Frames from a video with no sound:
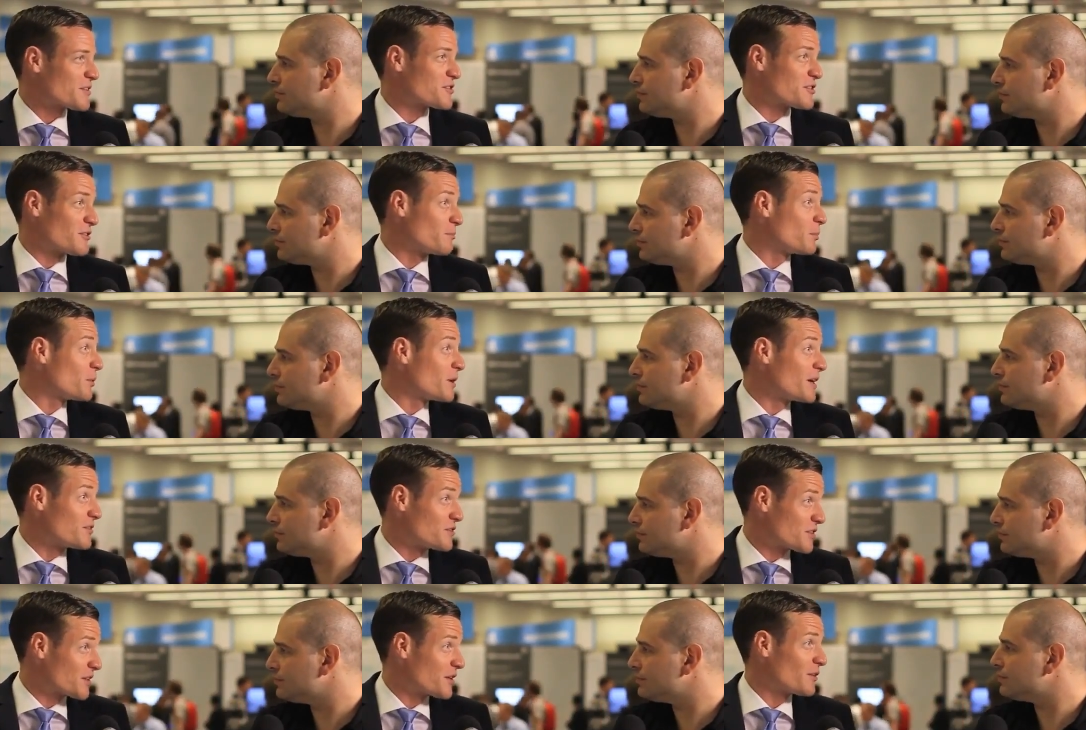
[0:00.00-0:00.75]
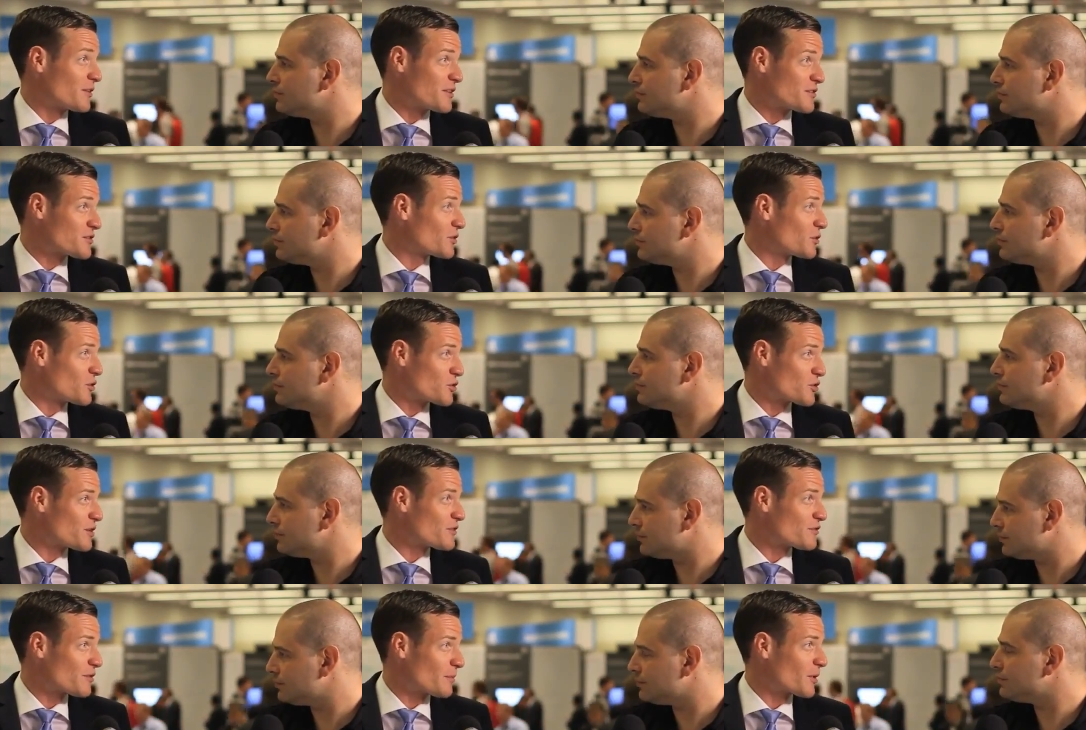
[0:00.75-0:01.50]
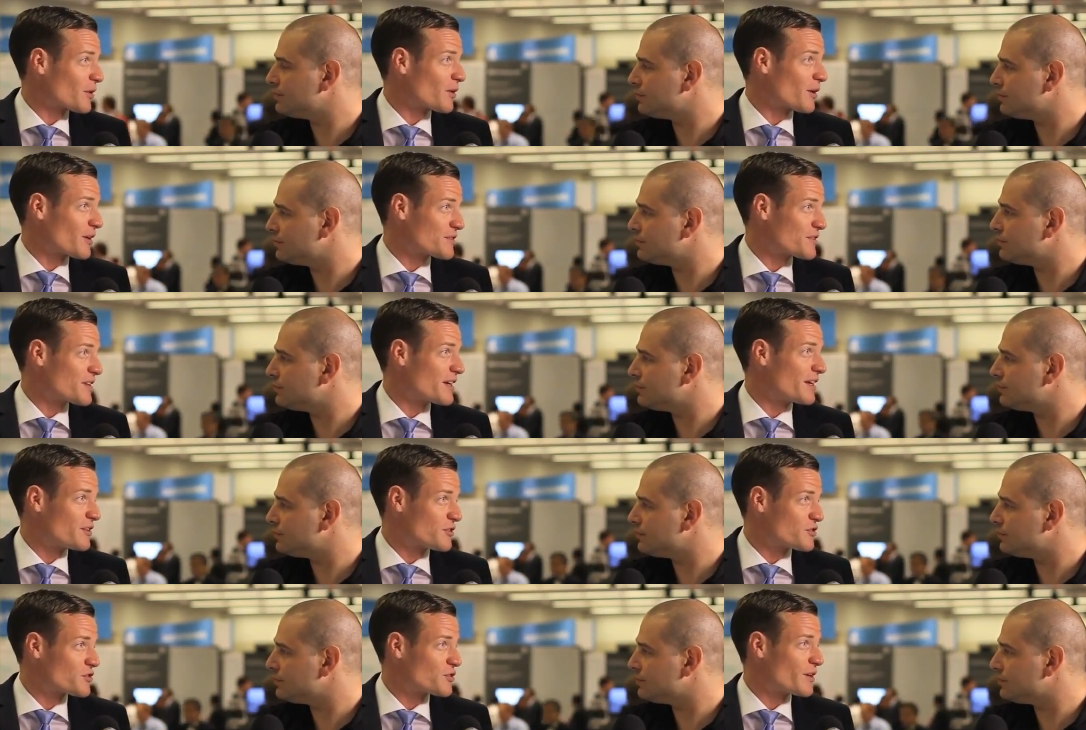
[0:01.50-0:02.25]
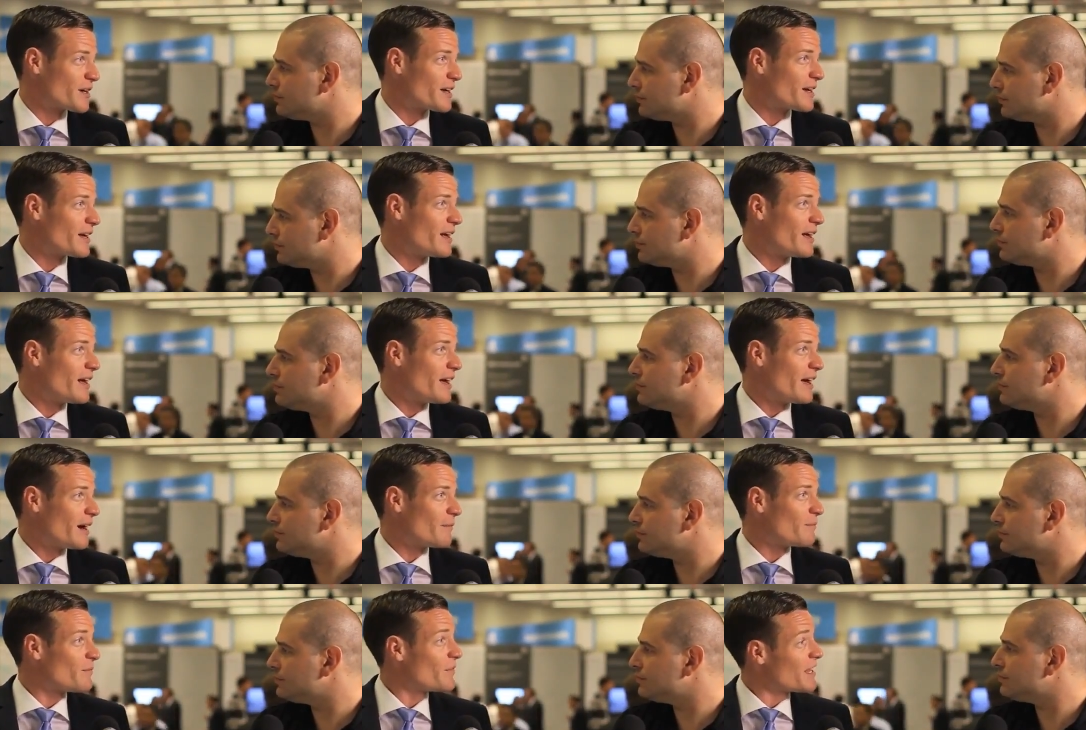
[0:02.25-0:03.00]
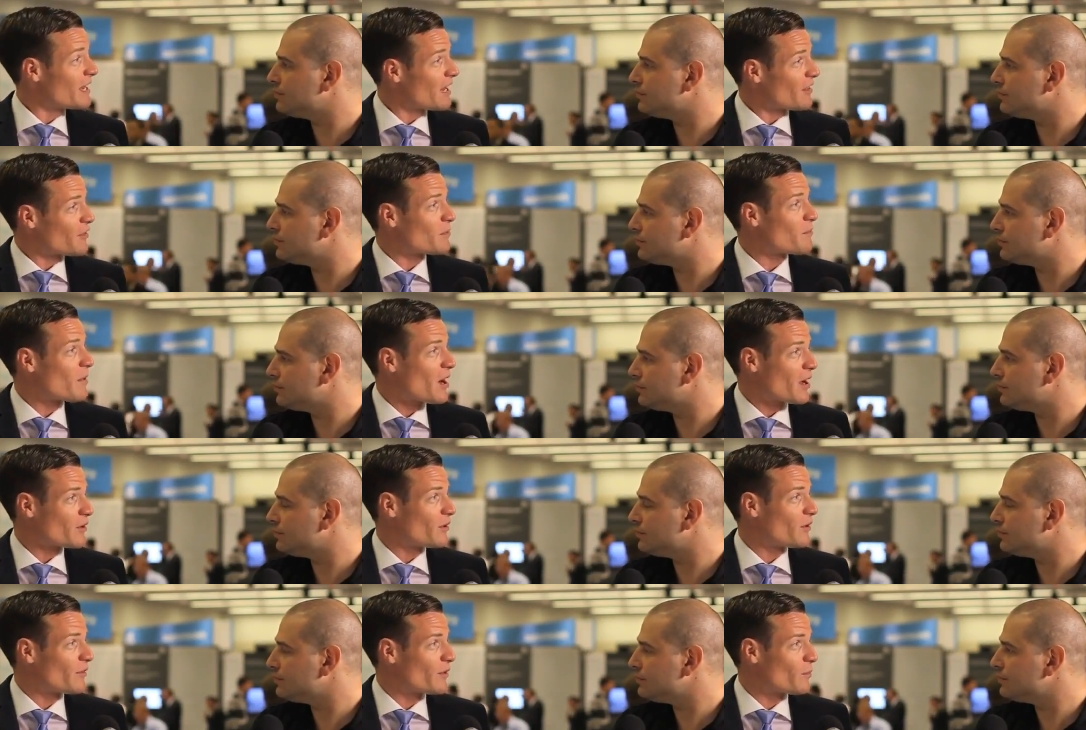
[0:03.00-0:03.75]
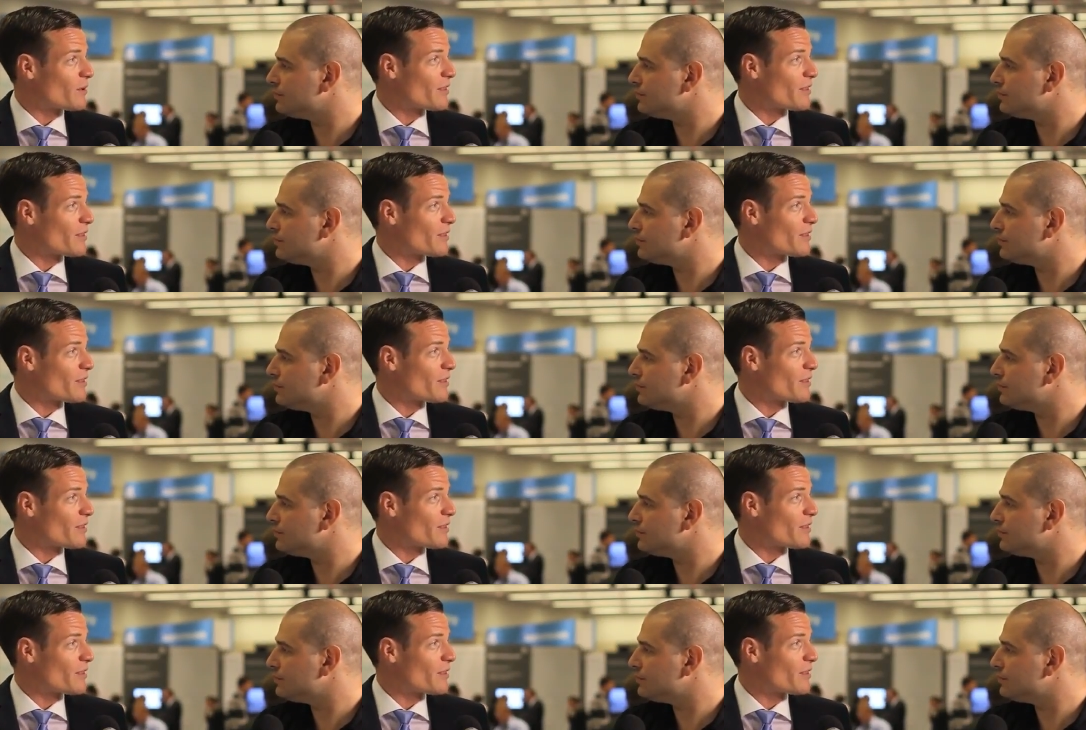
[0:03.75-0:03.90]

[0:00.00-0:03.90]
Speaker 1: best of breed security solutions from across the industry. Mm-hmm. Um, the other model that